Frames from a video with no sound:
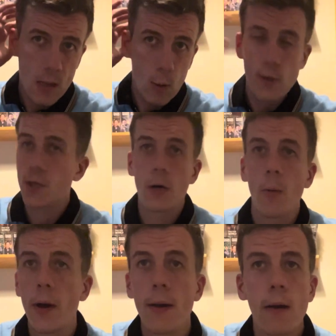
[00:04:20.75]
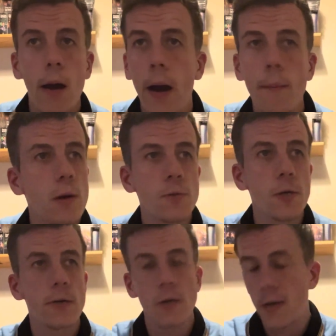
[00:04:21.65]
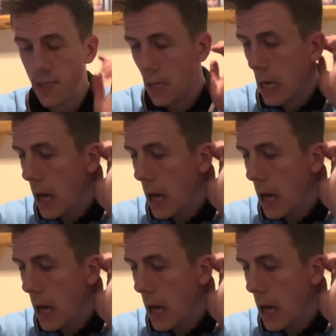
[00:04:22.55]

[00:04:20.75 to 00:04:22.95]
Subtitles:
which I can't wait. I'm so excited.